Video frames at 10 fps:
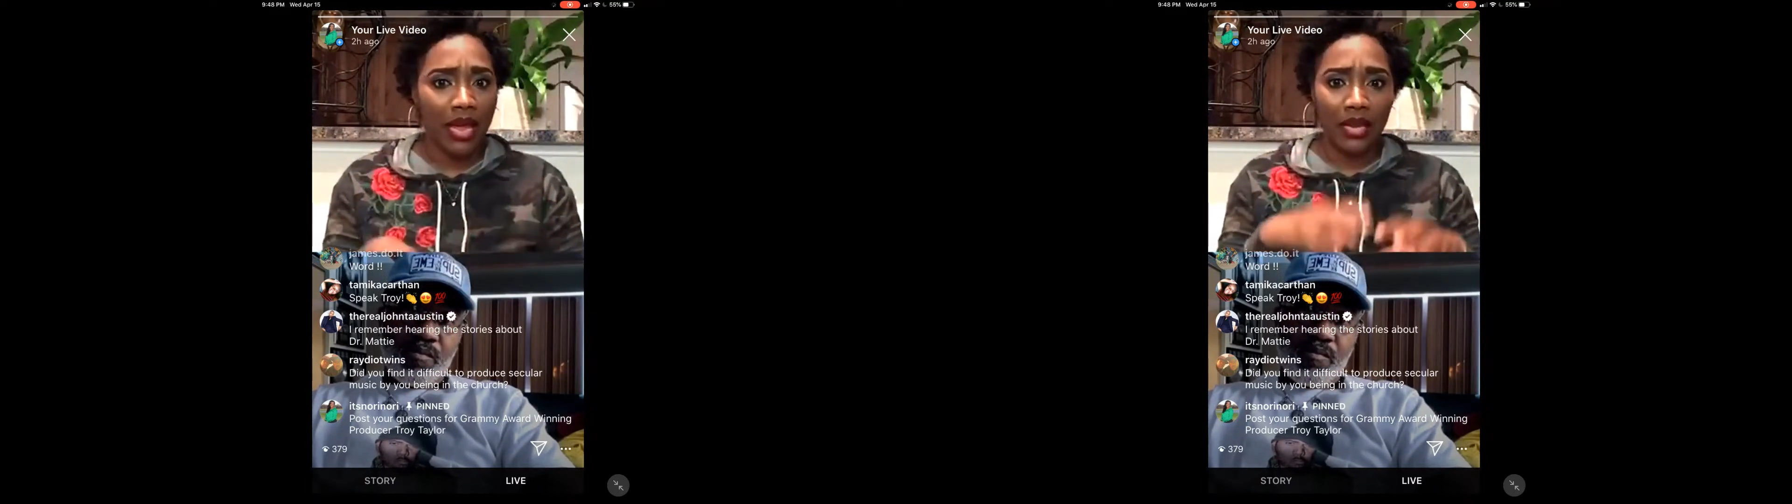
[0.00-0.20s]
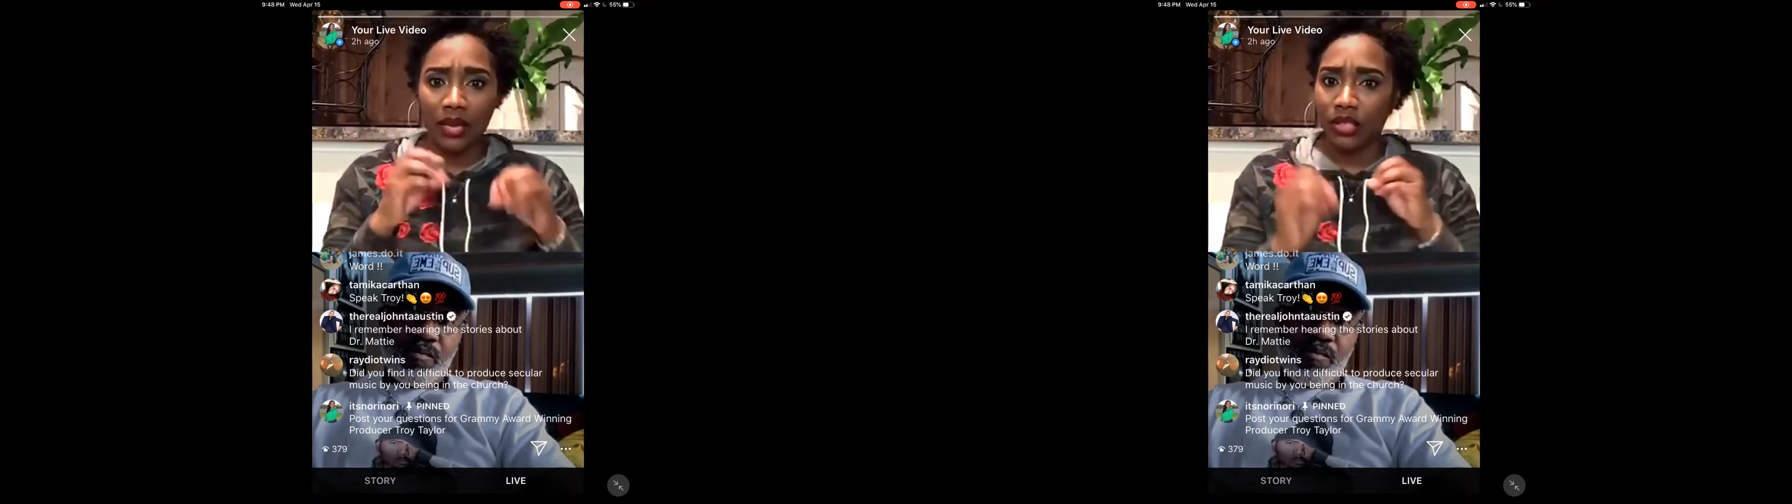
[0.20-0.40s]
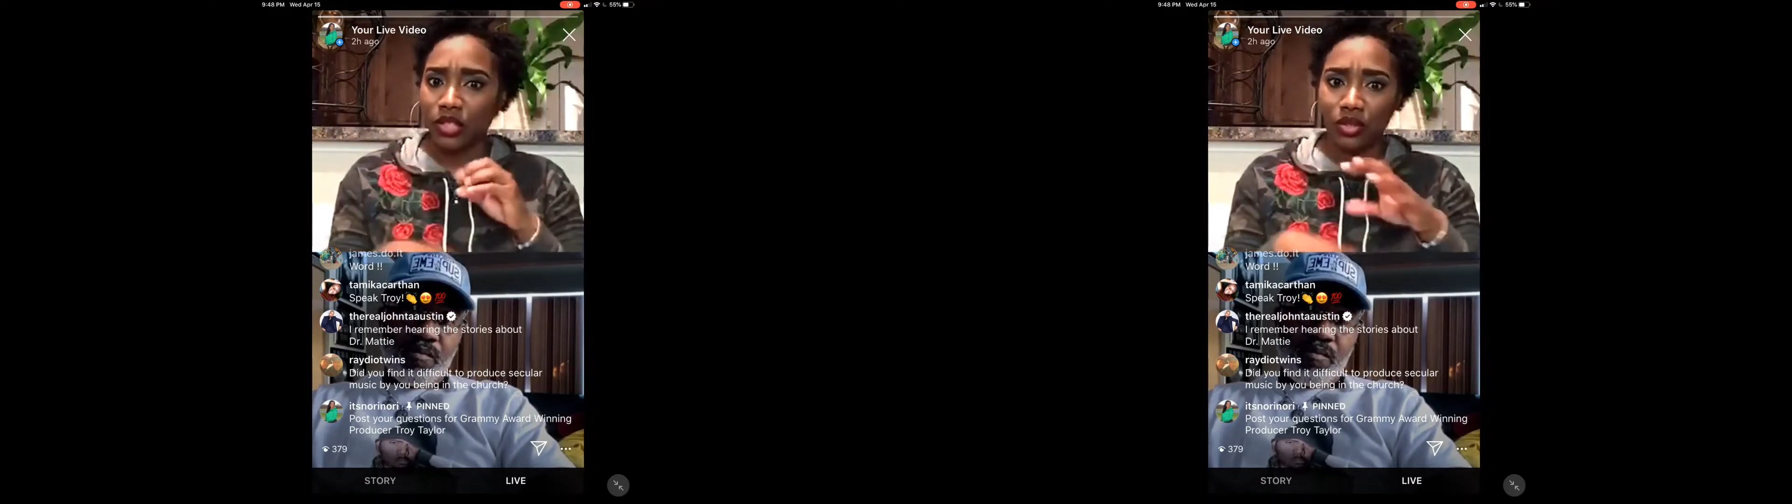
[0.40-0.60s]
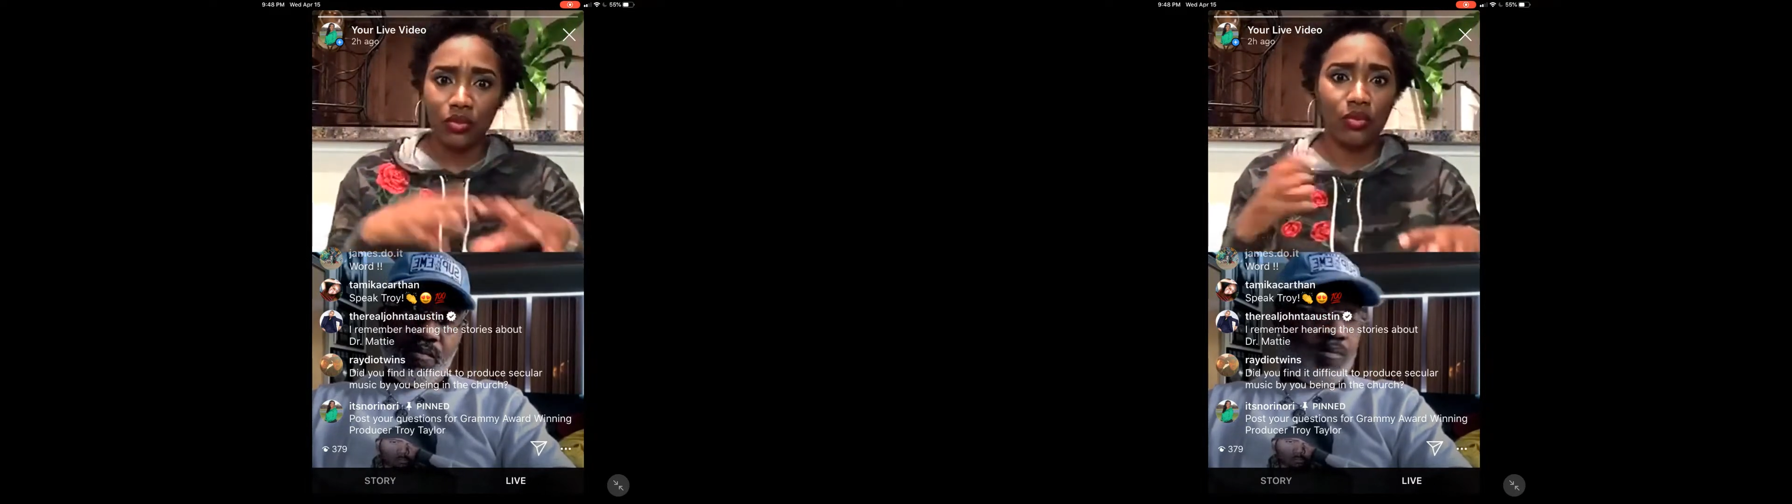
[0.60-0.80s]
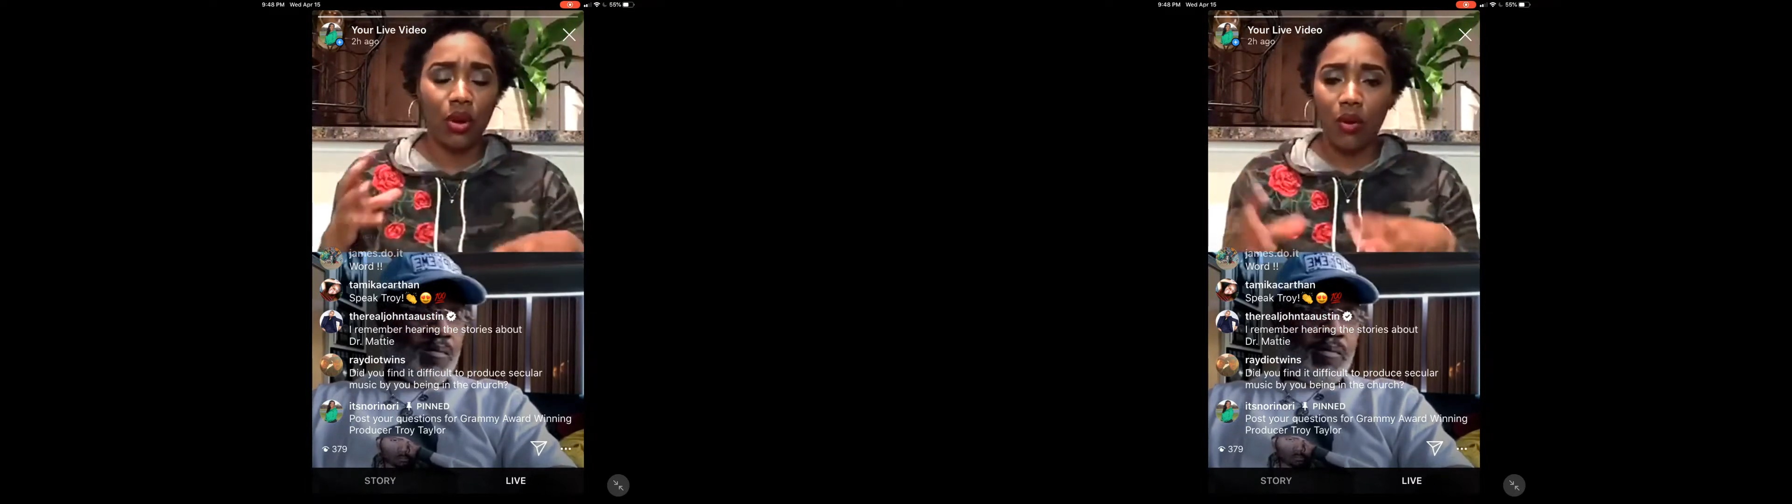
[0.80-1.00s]
Like did you
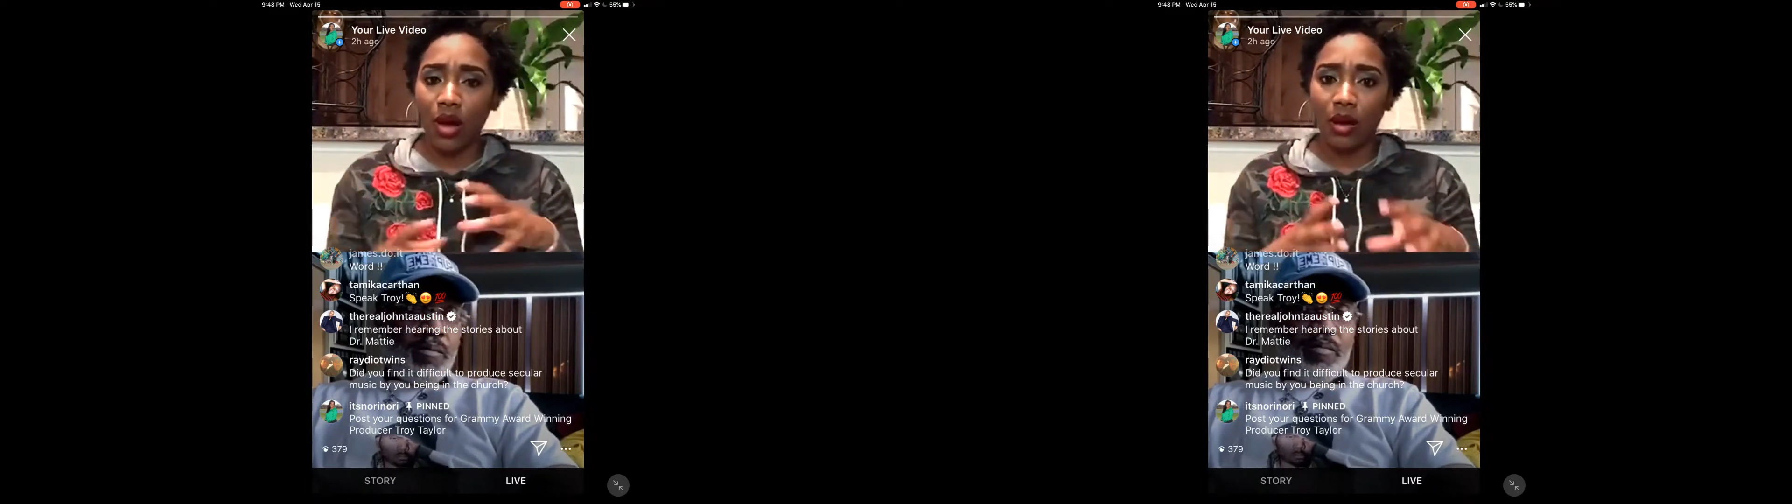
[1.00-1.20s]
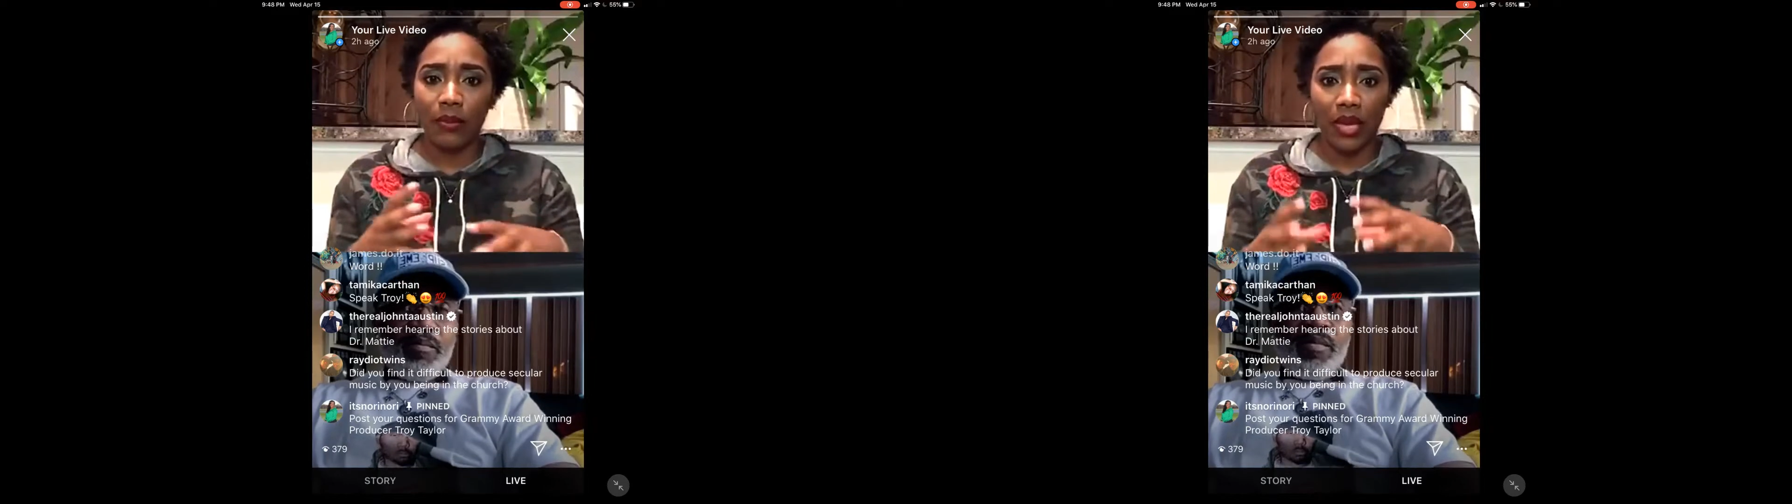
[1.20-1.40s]
grow up in the